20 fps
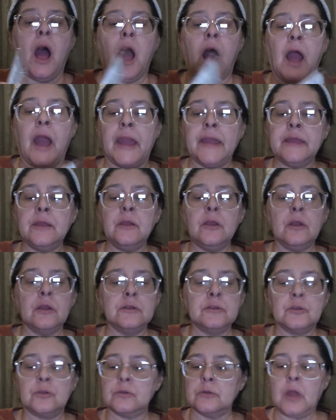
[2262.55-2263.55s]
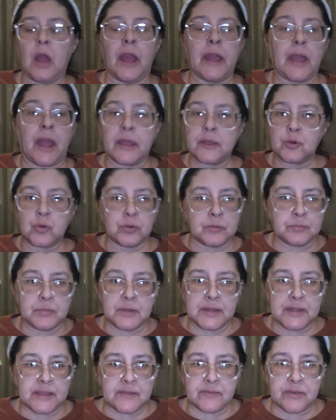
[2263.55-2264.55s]
I couldn't
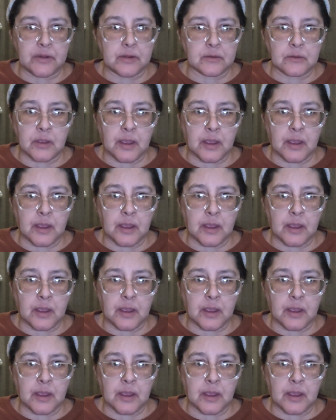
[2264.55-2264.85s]
believe it.